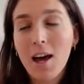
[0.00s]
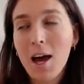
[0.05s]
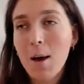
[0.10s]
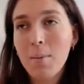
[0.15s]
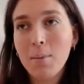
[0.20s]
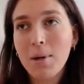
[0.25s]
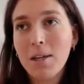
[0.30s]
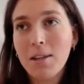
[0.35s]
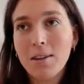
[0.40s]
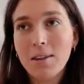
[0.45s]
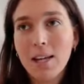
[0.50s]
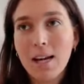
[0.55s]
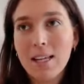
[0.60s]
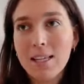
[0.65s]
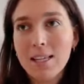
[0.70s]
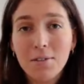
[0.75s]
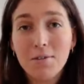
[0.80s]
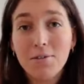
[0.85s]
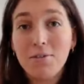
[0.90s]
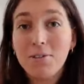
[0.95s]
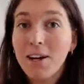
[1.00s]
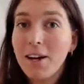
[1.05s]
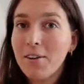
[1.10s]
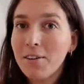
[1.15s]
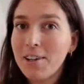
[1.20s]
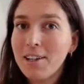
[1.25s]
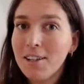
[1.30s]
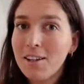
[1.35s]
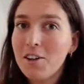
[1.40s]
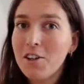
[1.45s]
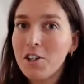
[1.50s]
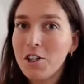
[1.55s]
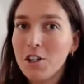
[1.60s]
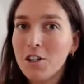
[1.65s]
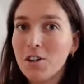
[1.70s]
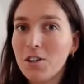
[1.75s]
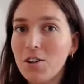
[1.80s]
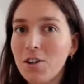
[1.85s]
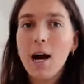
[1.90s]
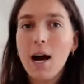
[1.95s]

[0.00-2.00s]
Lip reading: I mean, that's very logical.